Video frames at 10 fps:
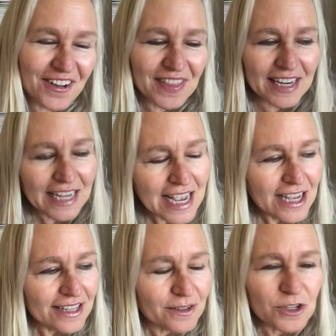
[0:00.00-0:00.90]
And then,
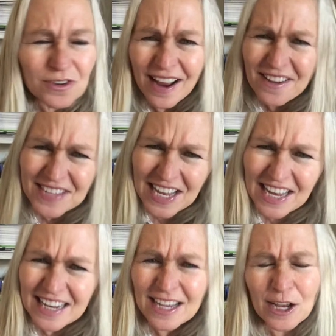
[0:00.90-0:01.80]
so he drives
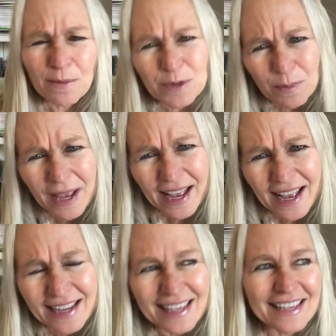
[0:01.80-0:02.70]
it, he comes
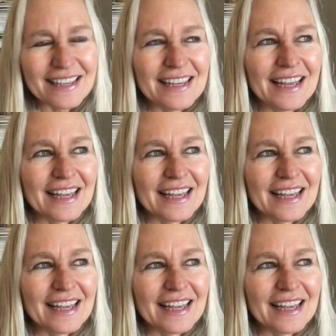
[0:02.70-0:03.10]
back, he,